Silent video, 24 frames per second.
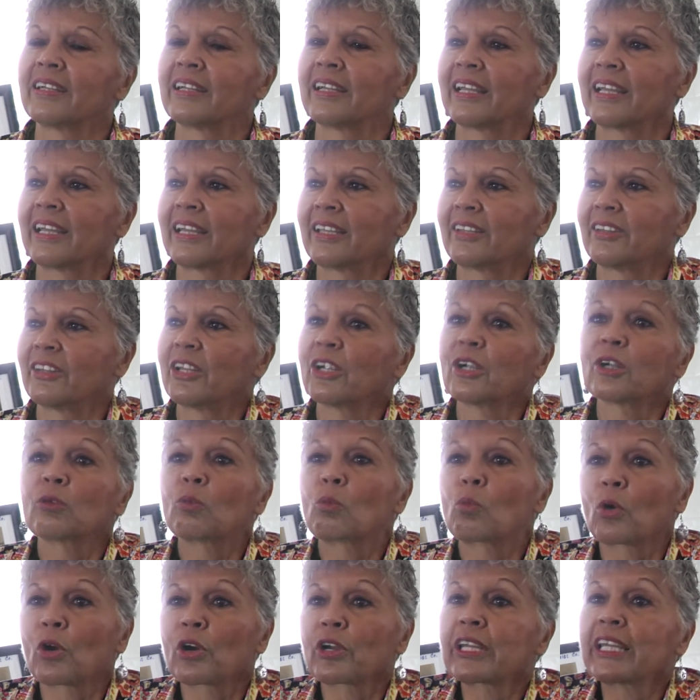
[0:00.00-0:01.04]
and they're
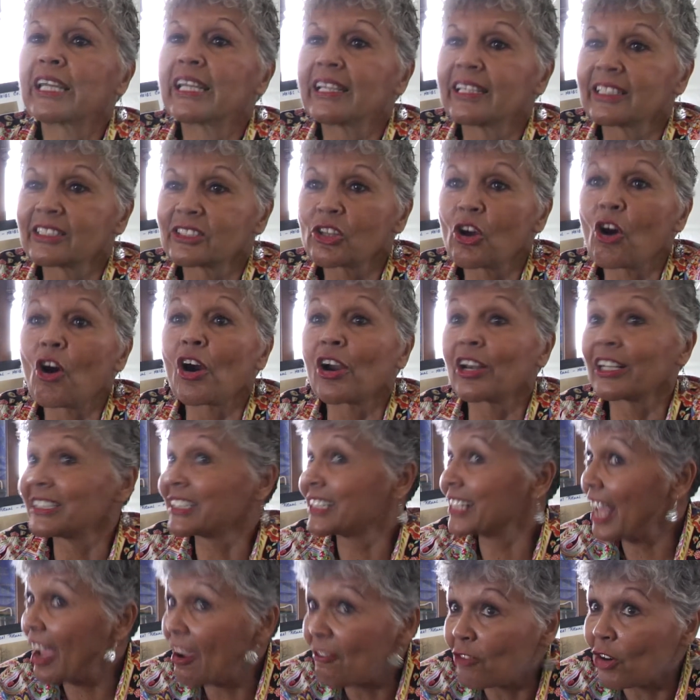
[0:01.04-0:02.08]
working as hard as
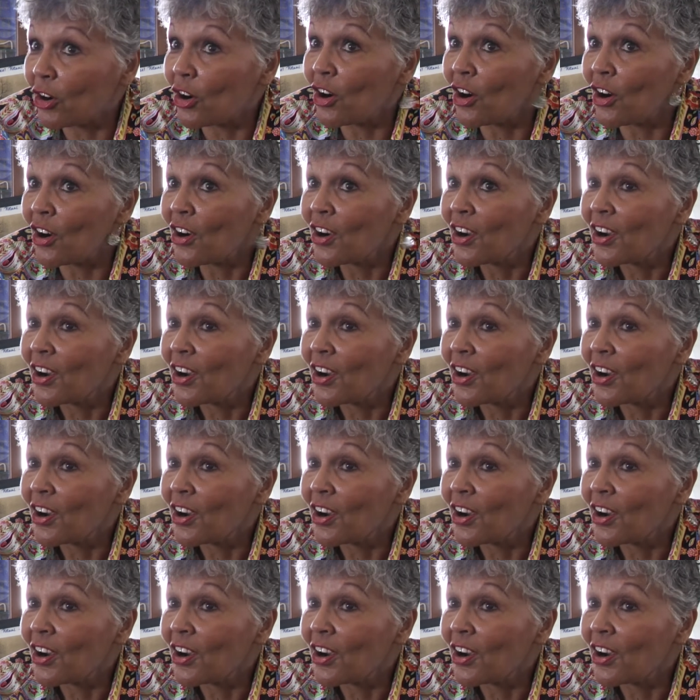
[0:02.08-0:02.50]
ever.